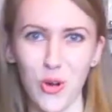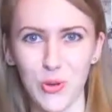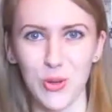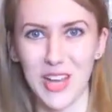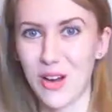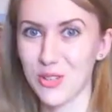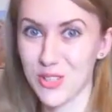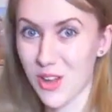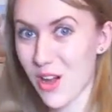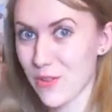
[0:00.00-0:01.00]
Hogwarts
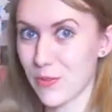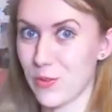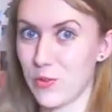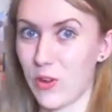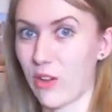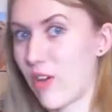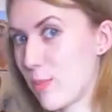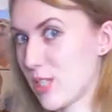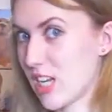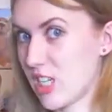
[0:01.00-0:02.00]
house scarf if you feel like
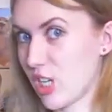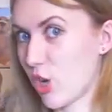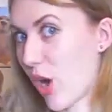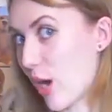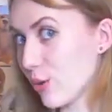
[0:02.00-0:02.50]
representing your